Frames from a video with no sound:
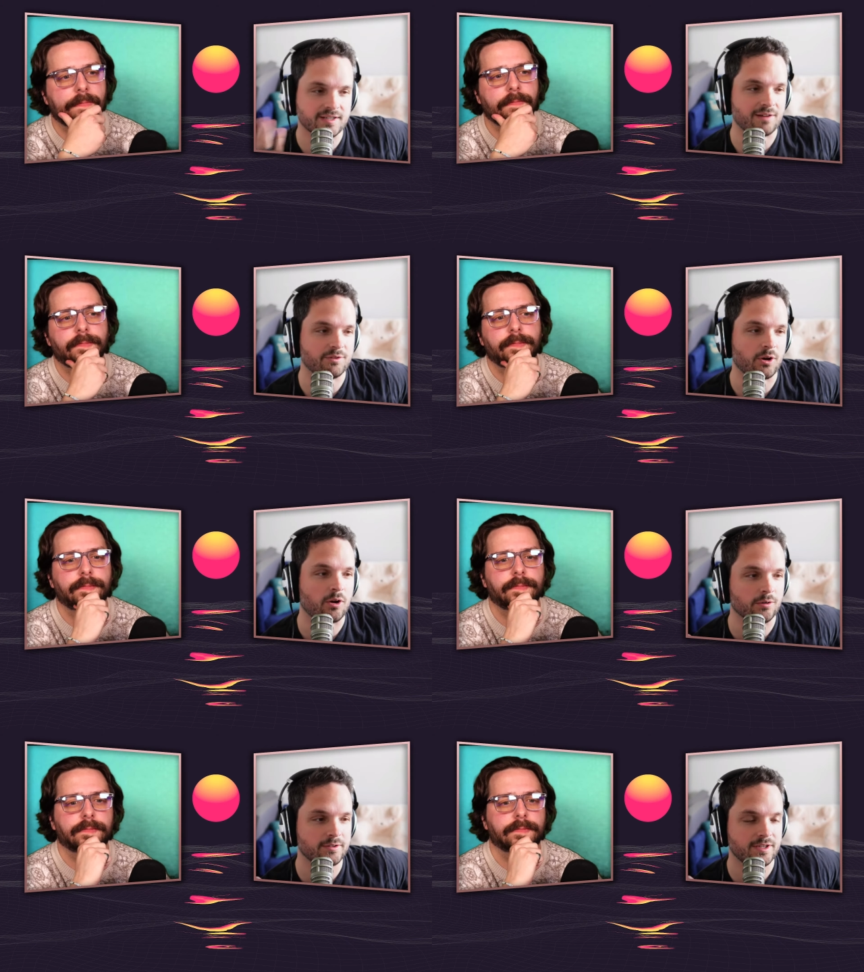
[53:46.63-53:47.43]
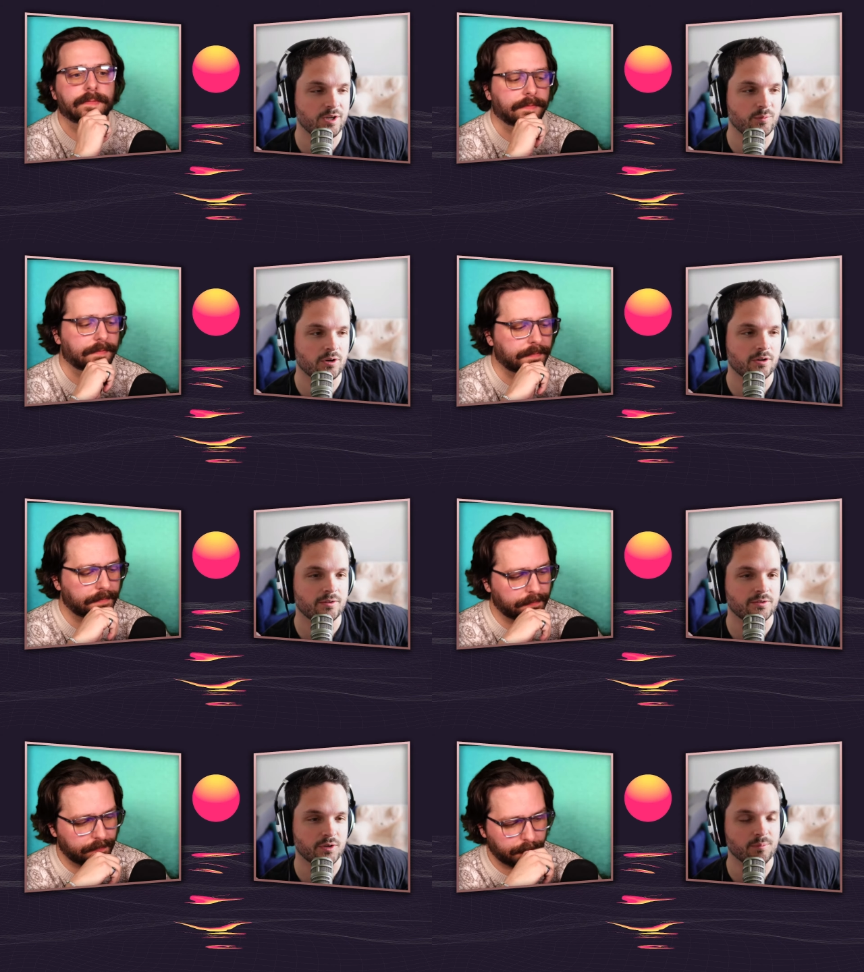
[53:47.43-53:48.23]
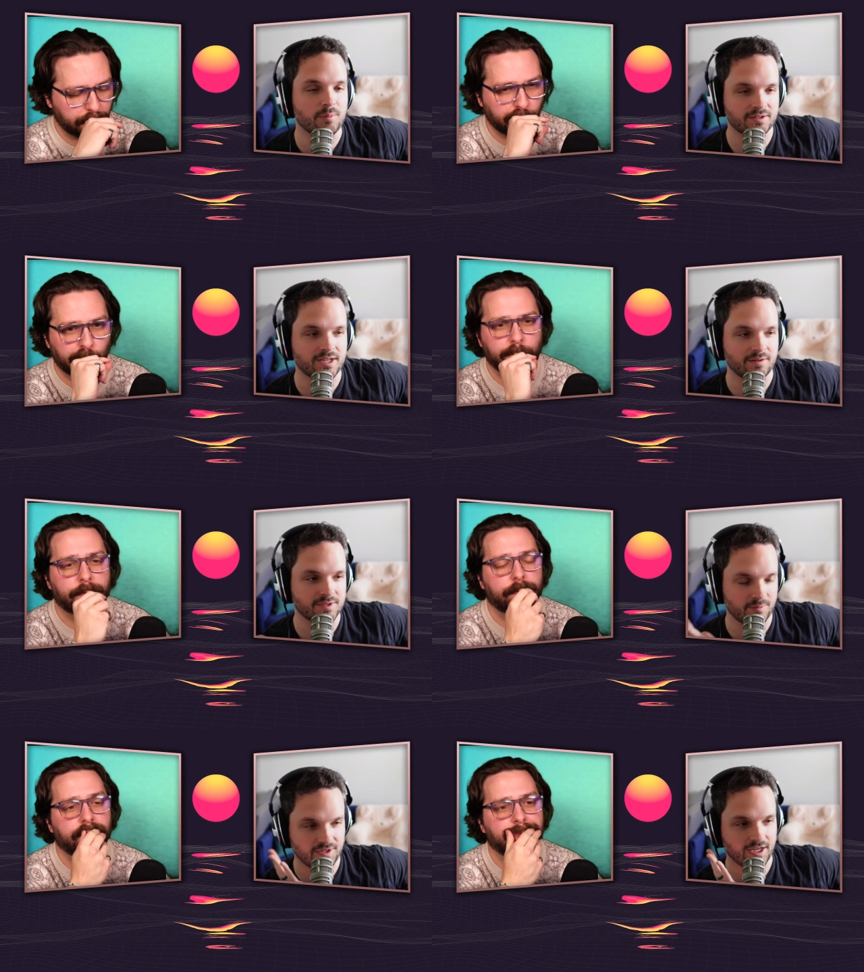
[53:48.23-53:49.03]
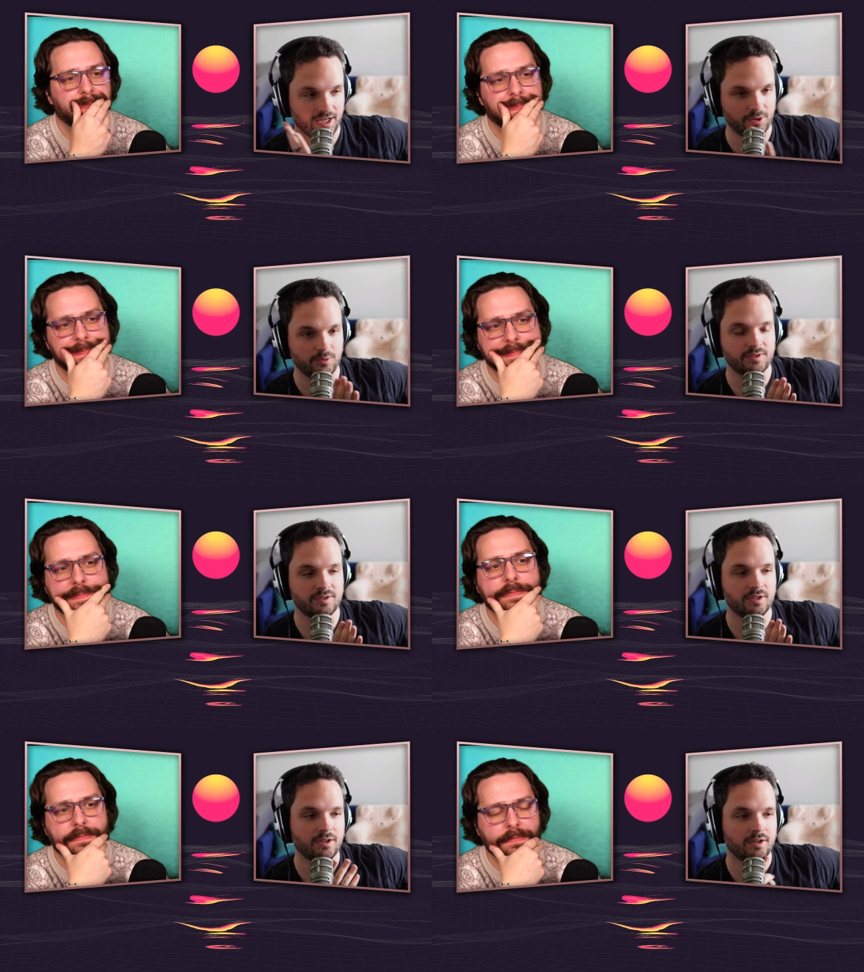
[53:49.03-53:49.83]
Speaker 1: have the harness anymore? So he must have something else.